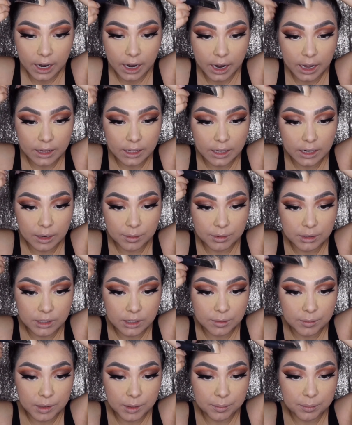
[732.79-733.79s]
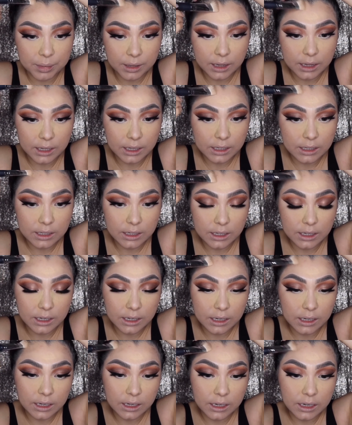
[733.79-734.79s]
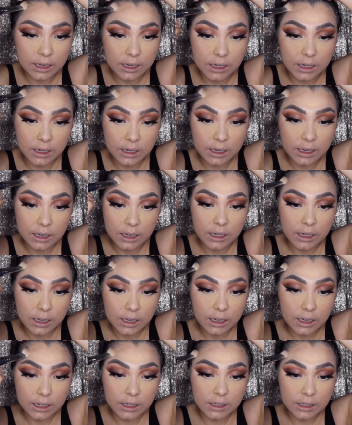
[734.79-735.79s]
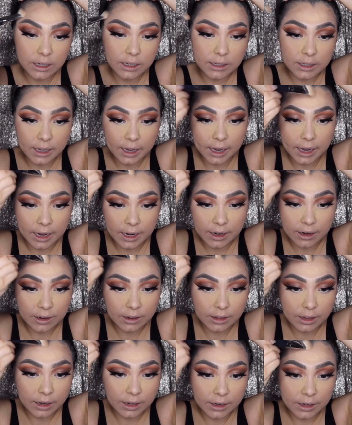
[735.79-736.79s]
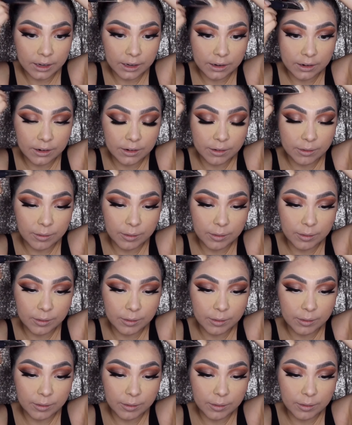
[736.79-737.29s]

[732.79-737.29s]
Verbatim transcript: And then I'm just going to be blending inside the hairline here.